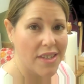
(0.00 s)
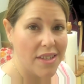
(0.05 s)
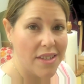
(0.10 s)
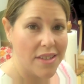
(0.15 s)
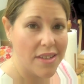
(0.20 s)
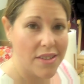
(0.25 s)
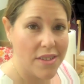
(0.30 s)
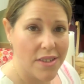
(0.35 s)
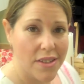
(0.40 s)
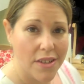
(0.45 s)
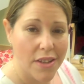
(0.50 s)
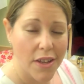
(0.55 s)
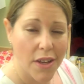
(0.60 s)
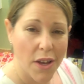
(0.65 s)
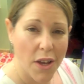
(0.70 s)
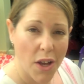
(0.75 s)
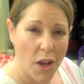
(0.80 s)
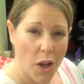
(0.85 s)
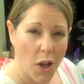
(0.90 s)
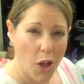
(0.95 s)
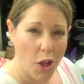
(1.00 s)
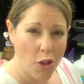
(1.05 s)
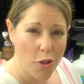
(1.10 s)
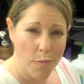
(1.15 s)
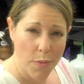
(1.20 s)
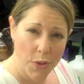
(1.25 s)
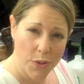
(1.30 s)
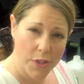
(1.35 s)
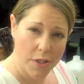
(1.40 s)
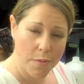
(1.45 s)
is
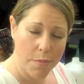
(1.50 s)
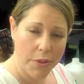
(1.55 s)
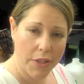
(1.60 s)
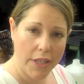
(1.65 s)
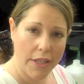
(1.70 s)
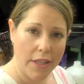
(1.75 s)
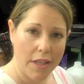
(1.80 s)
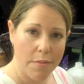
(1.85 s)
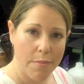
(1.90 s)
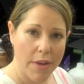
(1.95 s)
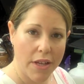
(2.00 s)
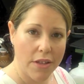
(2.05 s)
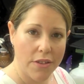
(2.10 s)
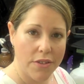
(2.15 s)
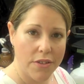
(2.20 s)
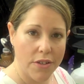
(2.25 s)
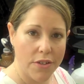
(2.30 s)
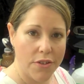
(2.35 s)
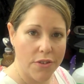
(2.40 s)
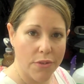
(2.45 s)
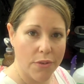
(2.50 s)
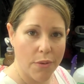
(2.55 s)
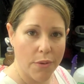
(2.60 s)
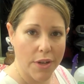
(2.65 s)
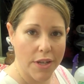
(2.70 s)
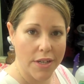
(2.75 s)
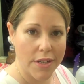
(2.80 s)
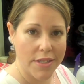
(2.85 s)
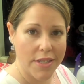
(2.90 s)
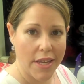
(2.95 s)
almost completely melted, you're
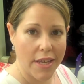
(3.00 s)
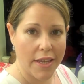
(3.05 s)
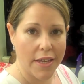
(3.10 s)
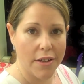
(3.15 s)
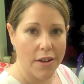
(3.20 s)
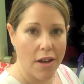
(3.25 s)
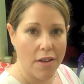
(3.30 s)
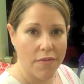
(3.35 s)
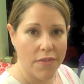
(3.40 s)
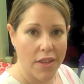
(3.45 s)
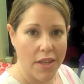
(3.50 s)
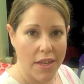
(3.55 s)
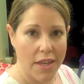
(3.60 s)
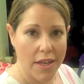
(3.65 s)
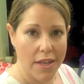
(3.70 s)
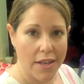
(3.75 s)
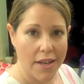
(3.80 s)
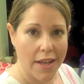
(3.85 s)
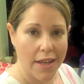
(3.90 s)
going to take it off the heat.